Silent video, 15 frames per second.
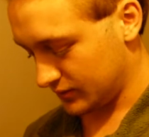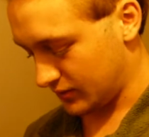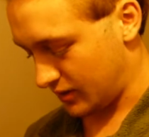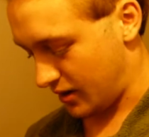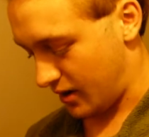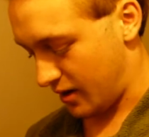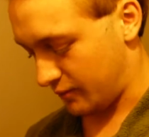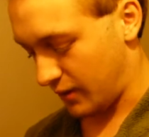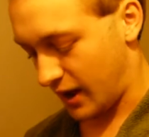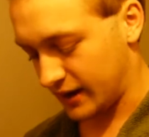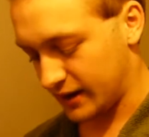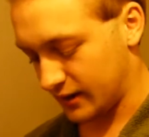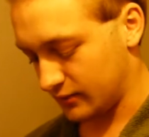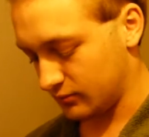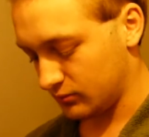I
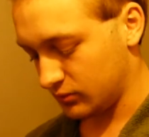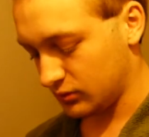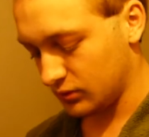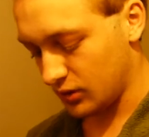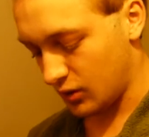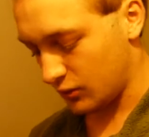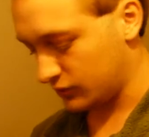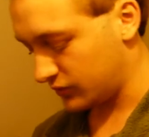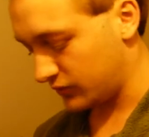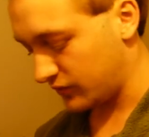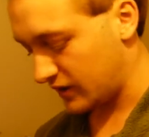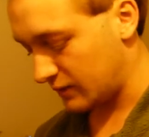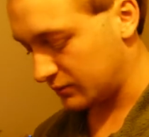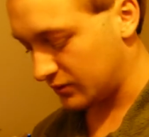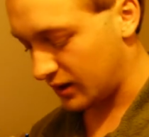get loads of
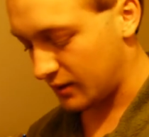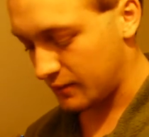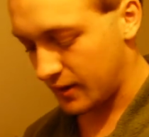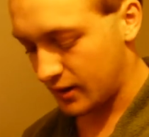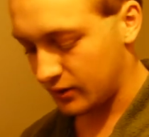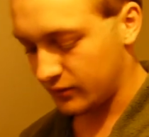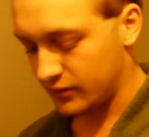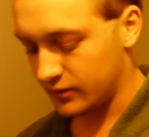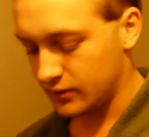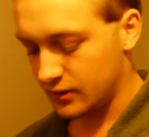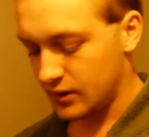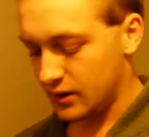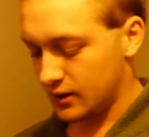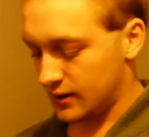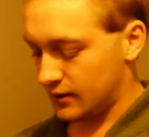vape time out of it.
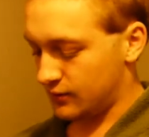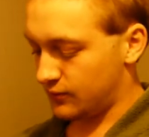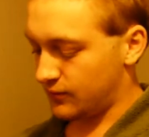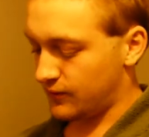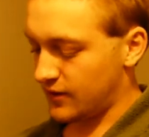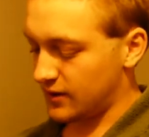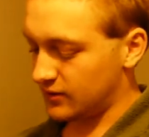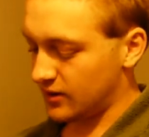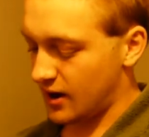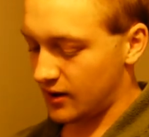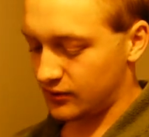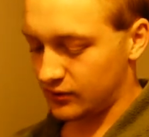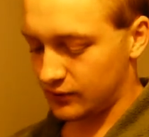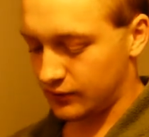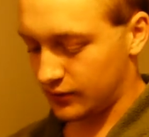It's
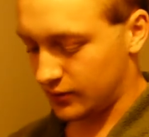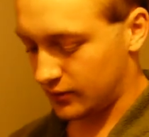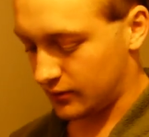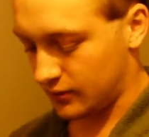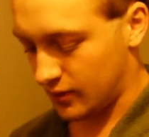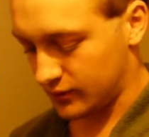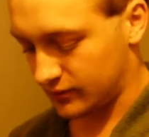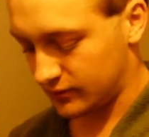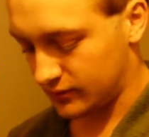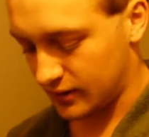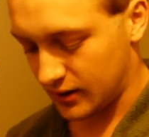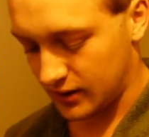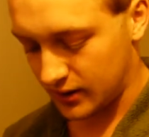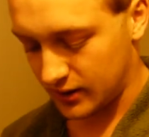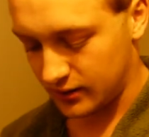fantastic for
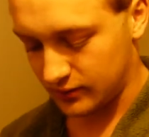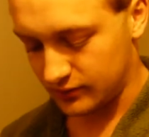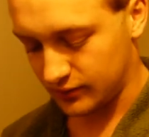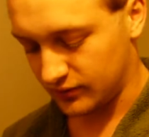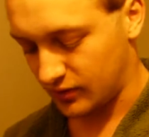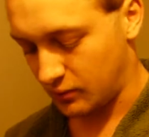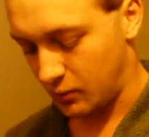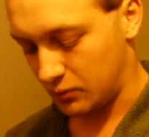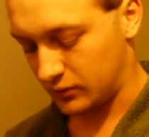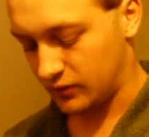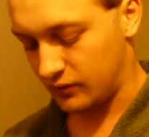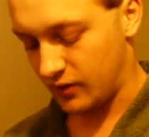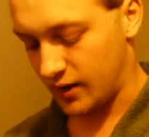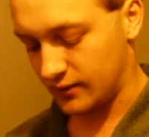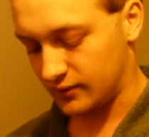any soloing
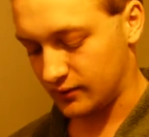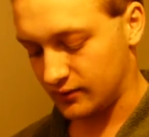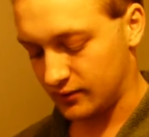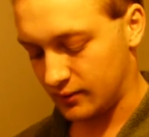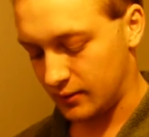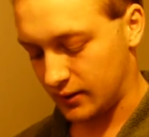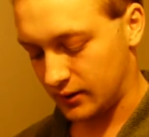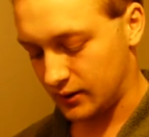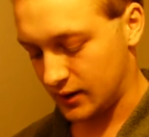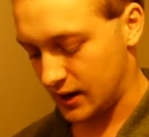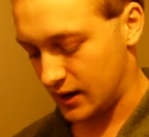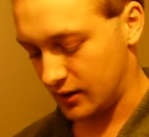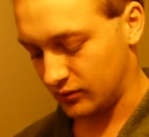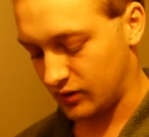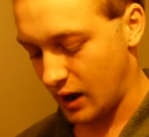devices.
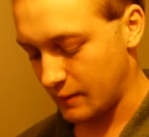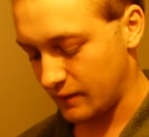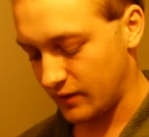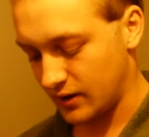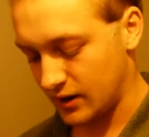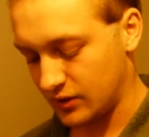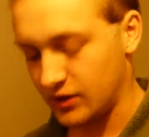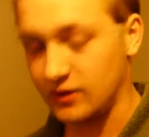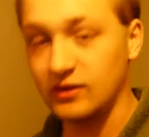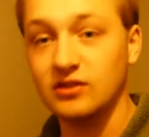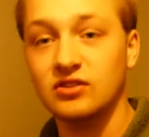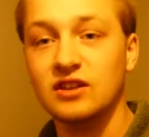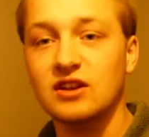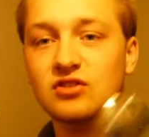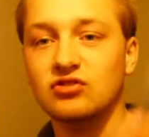And on top of anything, this
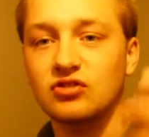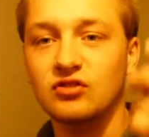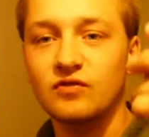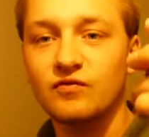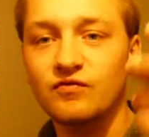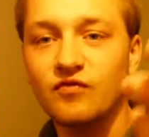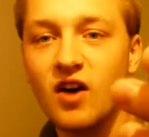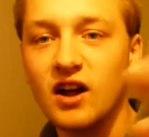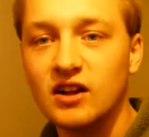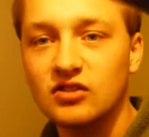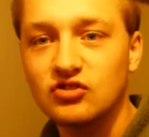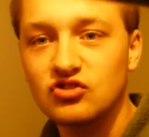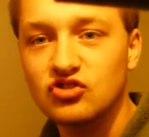thing is just fucking